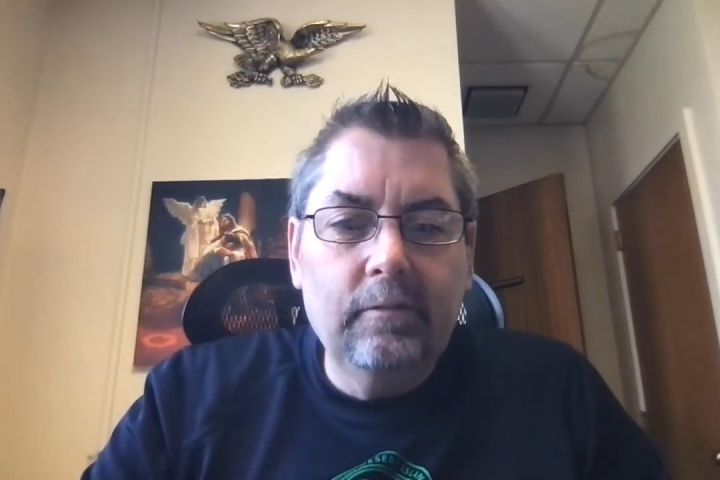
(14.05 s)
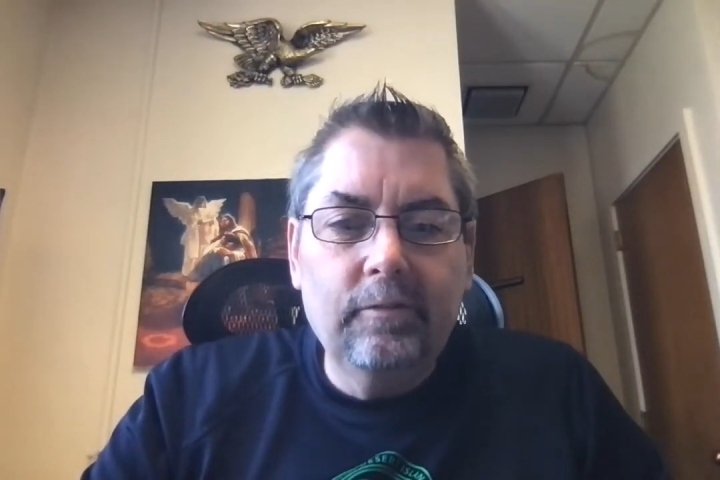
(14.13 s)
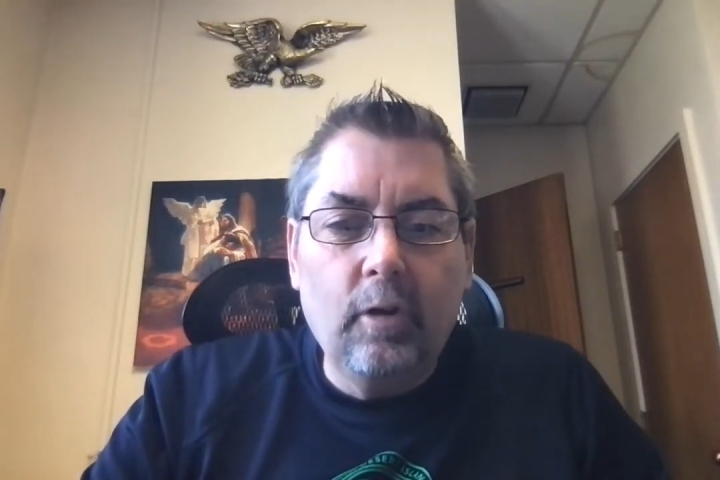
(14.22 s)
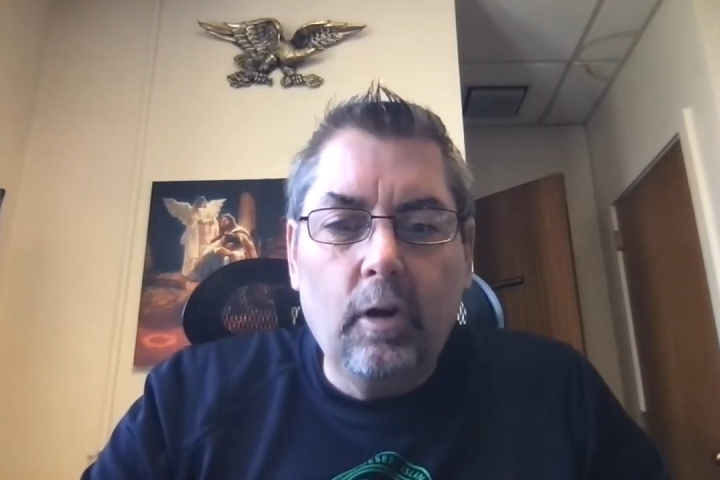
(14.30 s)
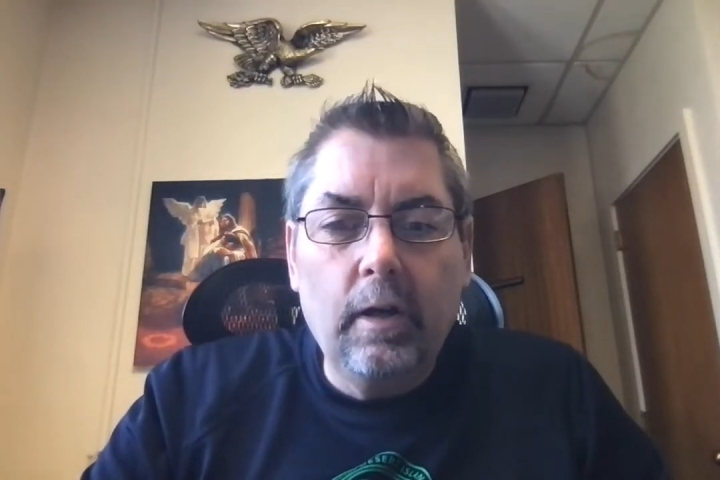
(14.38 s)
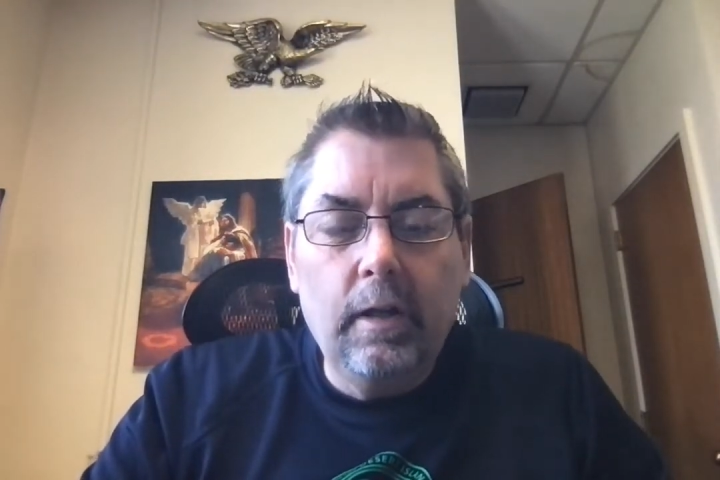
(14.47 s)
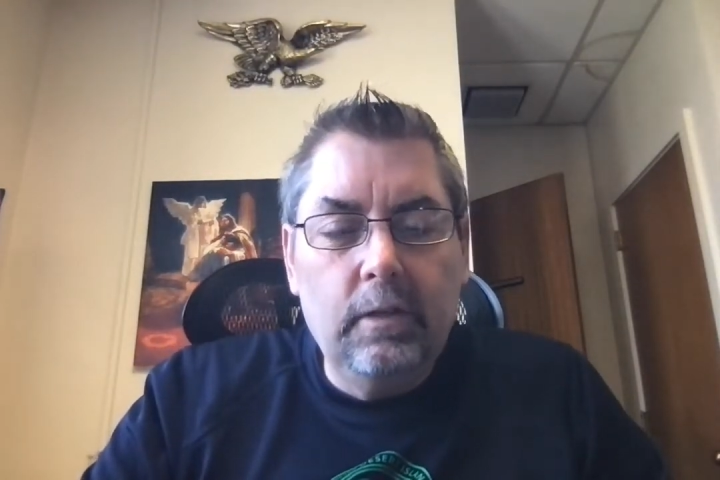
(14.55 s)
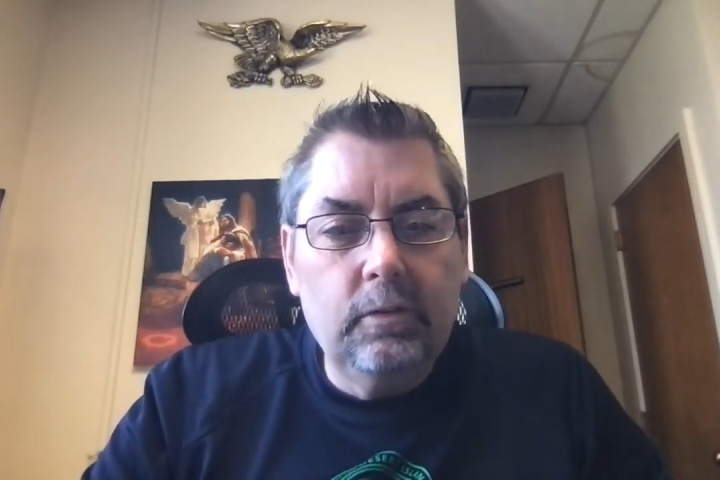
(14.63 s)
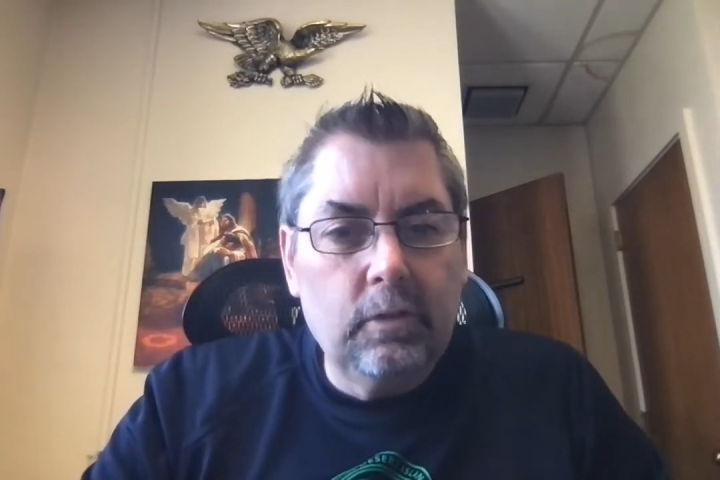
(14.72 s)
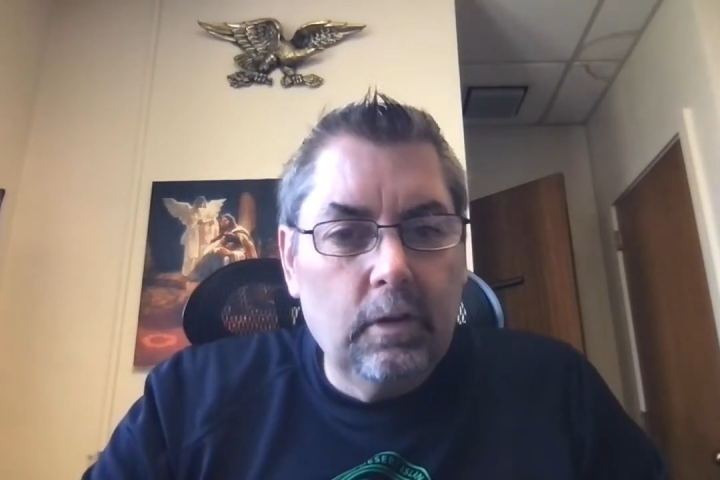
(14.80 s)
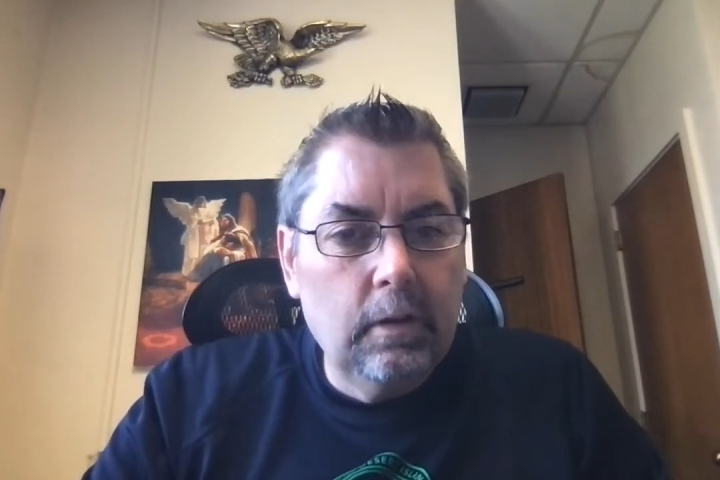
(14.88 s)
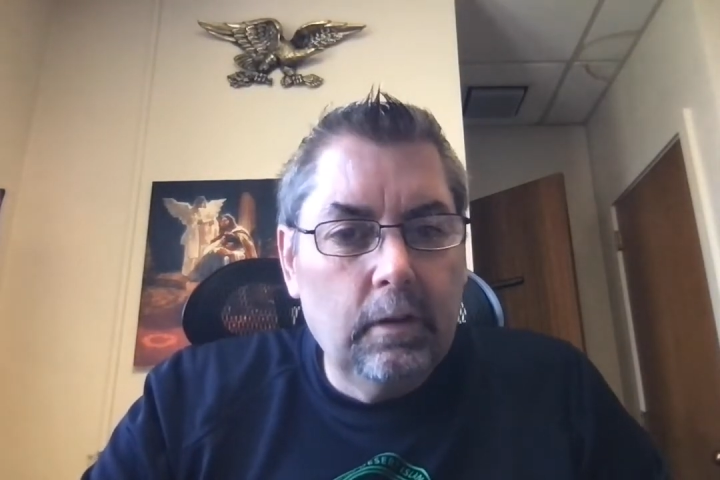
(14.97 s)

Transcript: for Easter